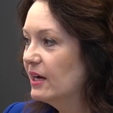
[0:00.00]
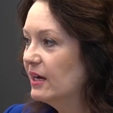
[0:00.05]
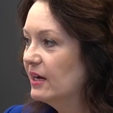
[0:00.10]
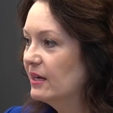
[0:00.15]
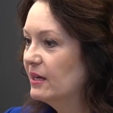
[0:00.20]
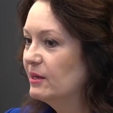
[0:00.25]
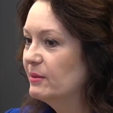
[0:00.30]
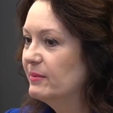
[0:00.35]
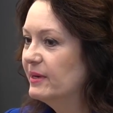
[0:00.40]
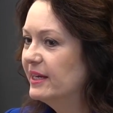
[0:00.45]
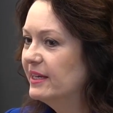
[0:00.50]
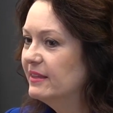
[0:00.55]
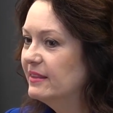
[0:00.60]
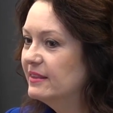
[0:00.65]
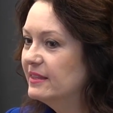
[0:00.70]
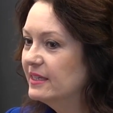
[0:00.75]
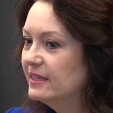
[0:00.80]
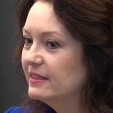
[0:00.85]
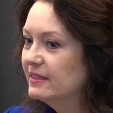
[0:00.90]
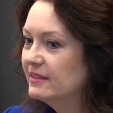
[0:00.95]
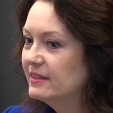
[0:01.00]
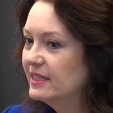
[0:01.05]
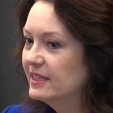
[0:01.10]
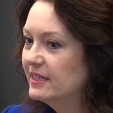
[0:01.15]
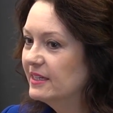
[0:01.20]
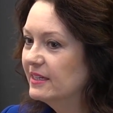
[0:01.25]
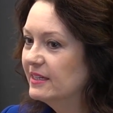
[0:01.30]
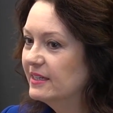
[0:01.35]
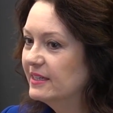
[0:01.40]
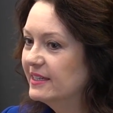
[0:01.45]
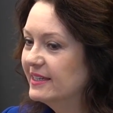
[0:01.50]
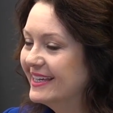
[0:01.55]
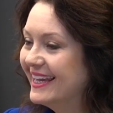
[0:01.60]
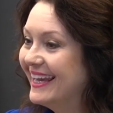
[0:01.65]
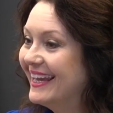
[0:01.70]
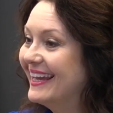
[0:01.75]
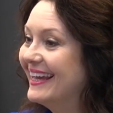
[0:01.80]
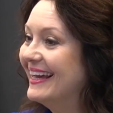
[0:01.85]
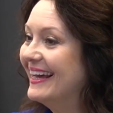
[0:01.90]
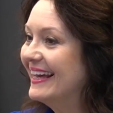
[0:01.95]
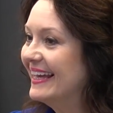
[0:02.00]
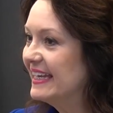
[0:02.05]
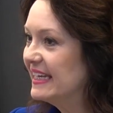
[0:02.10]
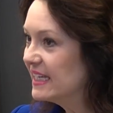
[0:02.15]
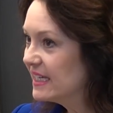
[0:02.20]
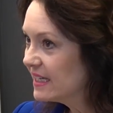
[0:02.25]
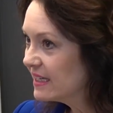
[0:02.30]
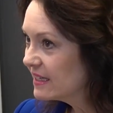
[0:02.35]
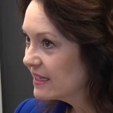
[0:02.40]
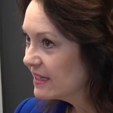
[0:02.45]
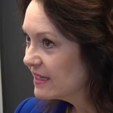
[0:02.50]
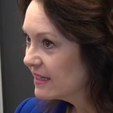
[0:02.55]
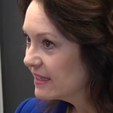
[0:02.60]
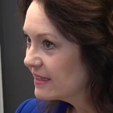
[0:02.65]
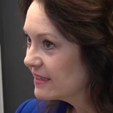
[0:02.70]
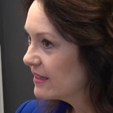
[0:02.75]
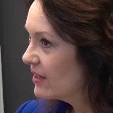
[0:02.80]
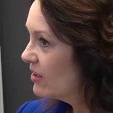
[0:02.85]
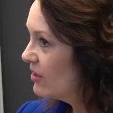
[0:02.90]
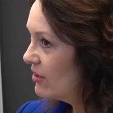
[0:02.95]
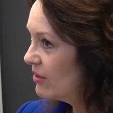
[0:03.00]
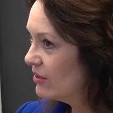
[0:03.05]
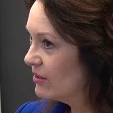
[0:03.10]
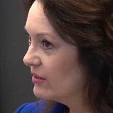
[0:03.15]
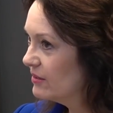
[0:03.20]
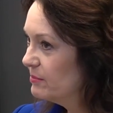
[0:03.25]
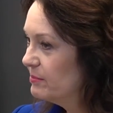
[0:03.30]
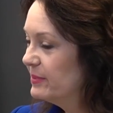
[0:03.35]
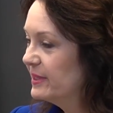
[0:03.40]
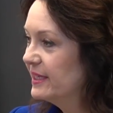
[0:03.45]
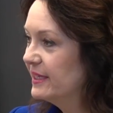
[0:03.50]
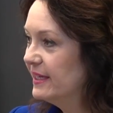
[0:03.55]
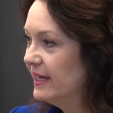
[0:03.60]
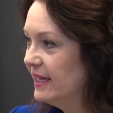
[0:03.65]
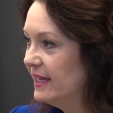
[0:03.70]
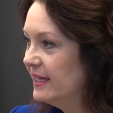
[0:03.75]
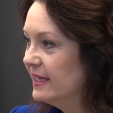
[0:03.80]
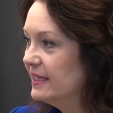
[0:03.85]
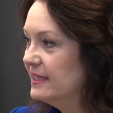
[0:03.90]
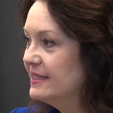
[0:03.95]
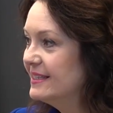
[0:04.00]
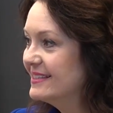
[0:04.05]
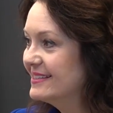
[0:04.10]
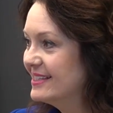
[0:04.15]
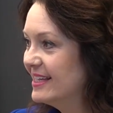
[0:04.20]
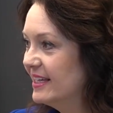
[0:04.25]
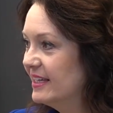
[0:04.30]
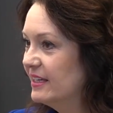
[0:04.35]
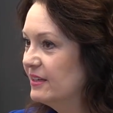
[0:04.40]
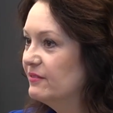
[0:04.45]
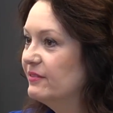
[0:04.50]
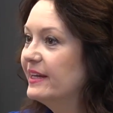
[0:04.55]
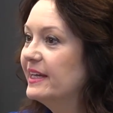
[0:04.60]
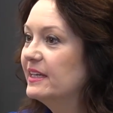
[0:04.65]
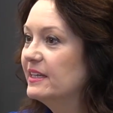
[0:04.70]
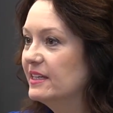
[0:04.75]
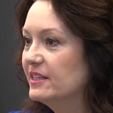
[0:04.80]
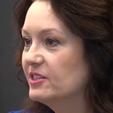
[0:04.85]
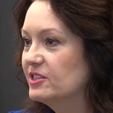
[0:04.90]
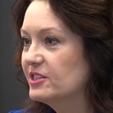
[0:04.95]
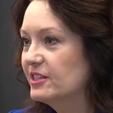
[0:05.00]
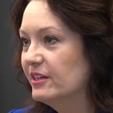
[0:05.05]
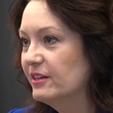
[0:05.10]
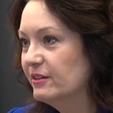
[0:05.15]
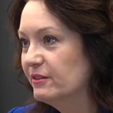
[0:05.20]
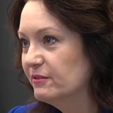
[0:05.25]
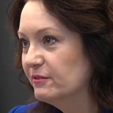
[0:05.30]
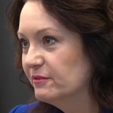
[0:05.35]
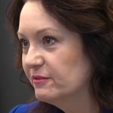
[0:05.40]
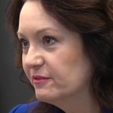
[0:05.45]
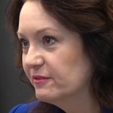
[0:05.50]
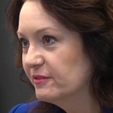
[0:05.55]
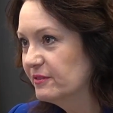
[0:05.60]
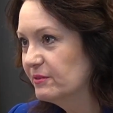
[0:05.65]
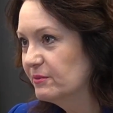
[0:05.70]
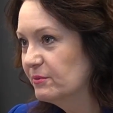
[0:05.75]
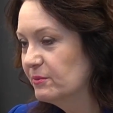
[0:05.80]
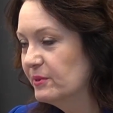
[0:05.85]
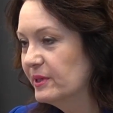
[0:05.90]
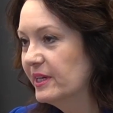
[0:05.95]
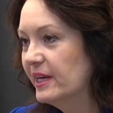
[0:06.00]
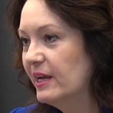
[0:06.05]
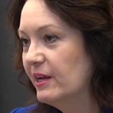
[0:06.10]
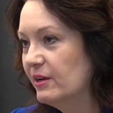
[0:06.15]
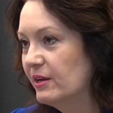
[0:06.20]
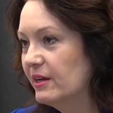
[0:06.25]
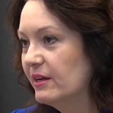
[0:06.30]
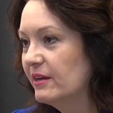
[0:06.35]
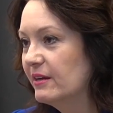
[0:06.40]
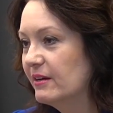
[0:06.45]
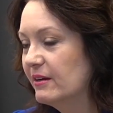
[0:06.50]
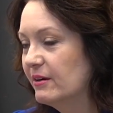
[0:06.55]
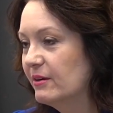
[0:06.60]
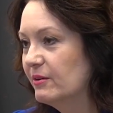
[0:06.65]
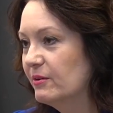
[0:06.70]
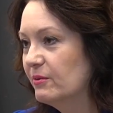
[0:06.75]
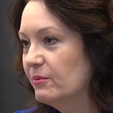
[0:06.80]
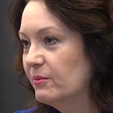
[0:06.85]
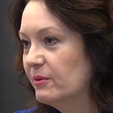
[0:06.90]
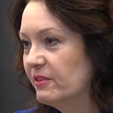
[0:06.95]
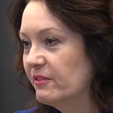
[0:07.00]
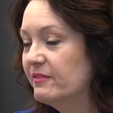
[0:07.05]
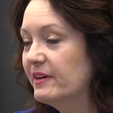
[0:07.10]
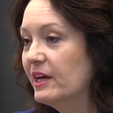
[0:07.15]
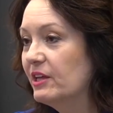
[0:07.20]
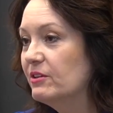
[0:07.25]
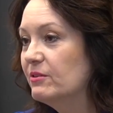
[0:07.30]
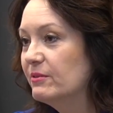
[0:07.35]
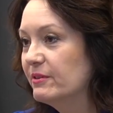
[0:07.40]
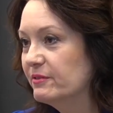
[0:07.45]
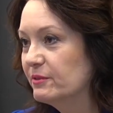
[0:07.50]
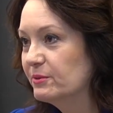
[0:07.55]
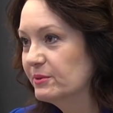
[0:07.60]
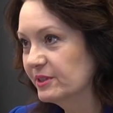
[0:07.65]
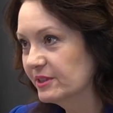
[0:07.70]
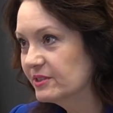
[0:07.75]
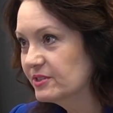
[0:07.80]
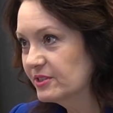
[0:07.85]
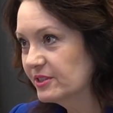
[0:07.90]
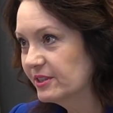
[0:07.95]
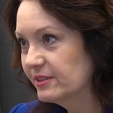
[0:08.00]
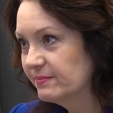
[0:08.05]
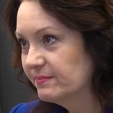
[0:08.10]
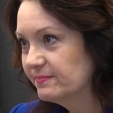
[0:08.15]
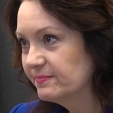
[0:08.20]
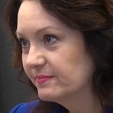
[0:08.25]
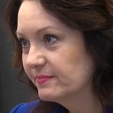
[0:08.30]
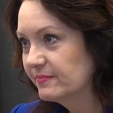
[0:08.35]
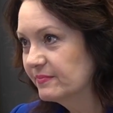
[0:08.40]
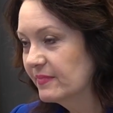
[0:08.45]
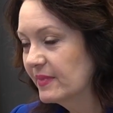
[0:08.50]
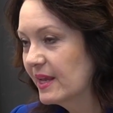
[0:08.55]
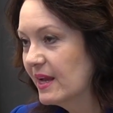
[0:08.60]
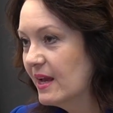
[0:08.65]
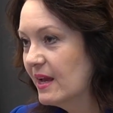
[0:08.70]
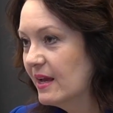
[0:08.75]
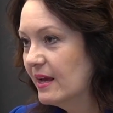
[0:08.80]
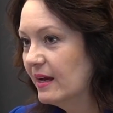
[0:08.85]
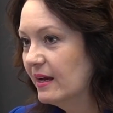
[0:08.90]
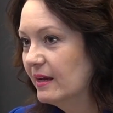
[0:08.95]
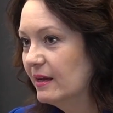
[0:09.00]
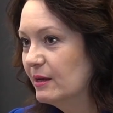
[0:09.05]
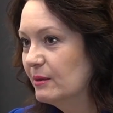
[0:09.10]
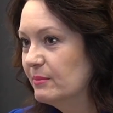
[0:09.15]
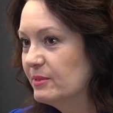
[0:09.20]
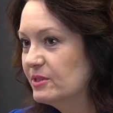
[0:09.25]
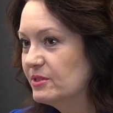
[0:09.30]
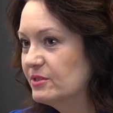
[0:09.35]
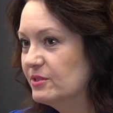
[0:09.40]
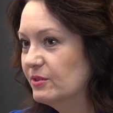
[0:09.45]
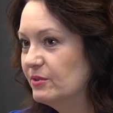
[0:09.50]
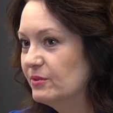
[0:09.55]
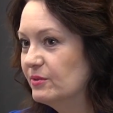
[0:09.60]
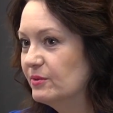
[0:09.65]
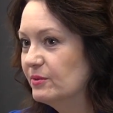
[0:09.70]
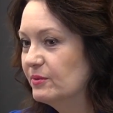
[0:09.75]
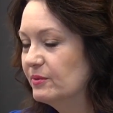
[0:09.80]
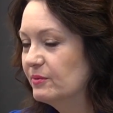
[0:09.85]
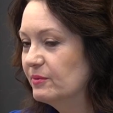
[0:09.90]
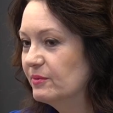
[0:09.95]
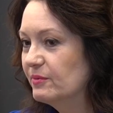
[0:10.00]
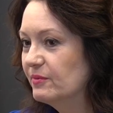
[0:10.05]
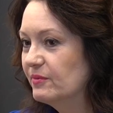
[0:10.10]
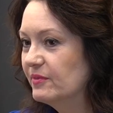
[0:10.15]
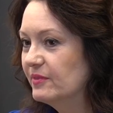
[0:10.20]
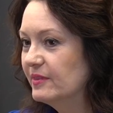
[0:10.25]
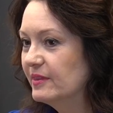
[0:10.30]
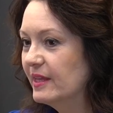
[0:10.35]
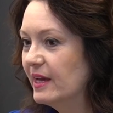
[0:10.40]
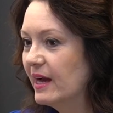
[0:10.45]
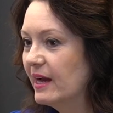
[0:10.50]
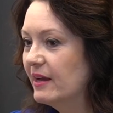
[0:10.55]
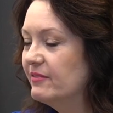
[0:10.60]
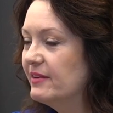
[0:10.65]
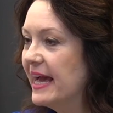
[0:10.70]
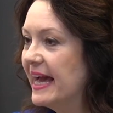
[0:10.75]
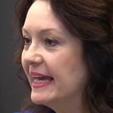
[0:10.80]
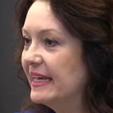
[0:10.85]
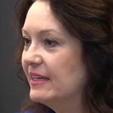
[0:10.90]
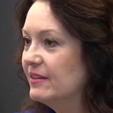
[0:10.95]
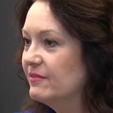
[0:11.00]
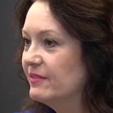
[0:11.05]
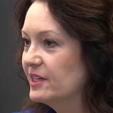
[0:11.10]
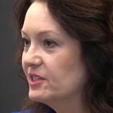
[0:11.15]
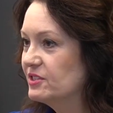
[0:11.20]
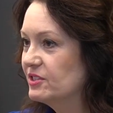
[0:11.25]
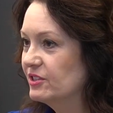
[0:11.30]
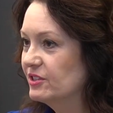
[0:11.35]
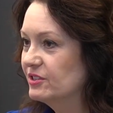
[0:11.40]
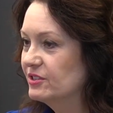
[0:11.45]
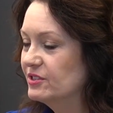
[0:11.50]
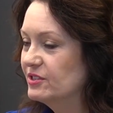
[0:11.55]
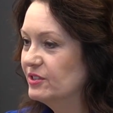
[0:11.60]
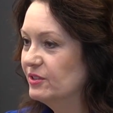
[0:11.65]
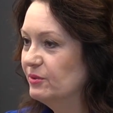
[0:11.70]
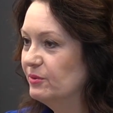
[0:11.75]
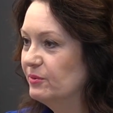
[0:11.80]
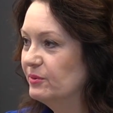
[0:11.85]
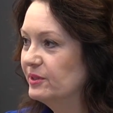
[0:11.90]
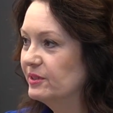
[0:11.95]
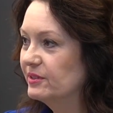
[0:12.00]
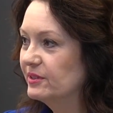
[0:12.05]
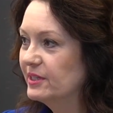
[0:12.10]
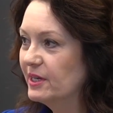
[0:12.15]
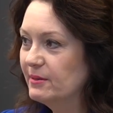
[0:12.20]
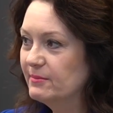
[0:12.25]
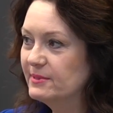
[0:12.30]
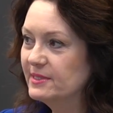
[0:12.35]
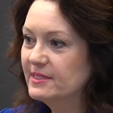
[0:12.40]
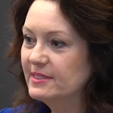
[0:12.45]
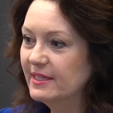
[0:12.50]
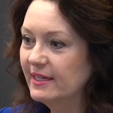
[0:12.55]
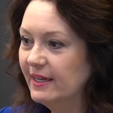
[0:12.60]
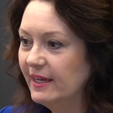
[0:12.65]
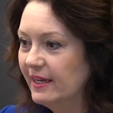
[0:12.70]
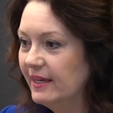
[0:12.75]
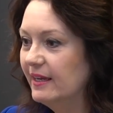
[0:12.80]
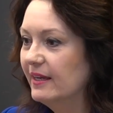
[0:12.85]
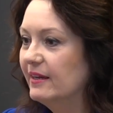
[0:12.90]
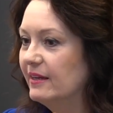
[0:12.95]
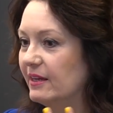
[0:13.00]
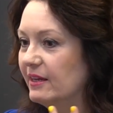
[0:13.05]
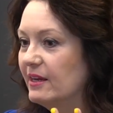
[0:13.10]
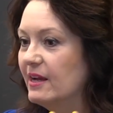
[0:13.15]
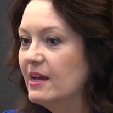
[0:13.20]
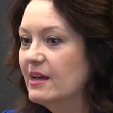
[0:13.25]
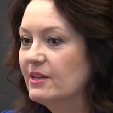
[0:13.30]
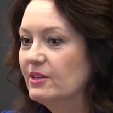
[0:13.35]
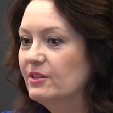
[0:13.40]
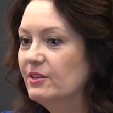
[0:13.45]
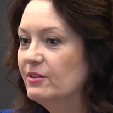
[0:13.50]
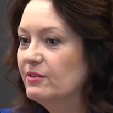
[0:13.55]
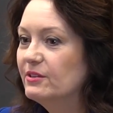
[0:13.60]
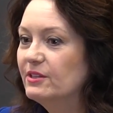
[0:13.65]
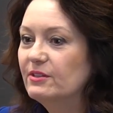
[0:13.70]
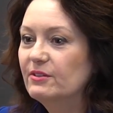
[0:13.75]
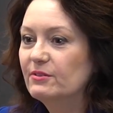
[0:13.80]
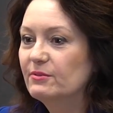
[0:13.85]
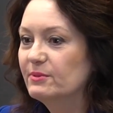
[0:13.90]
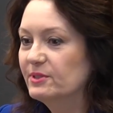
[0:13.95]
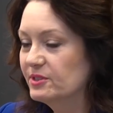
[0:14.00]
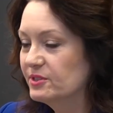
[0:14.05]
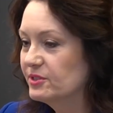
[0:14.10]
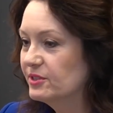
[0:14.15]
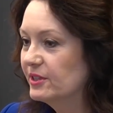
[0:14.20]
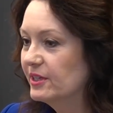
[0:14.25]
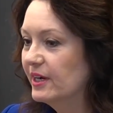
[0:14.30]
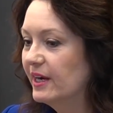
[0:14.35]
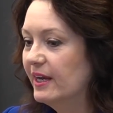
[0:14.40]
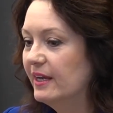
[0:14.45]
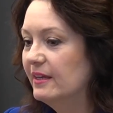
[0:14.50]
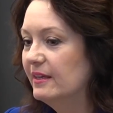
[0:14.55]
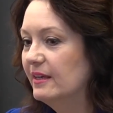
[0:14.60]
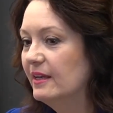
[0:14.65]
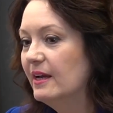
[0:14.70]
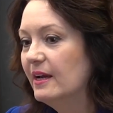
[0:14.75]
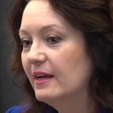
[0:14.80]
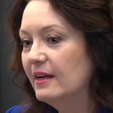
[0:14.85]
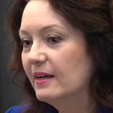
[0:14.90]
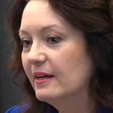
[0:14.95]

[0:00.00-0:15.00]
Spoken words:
I think that they can, not all, but can take advantage of what the value of a realtor. So I've had investors will come and say, hey, I know that you're a realtor, and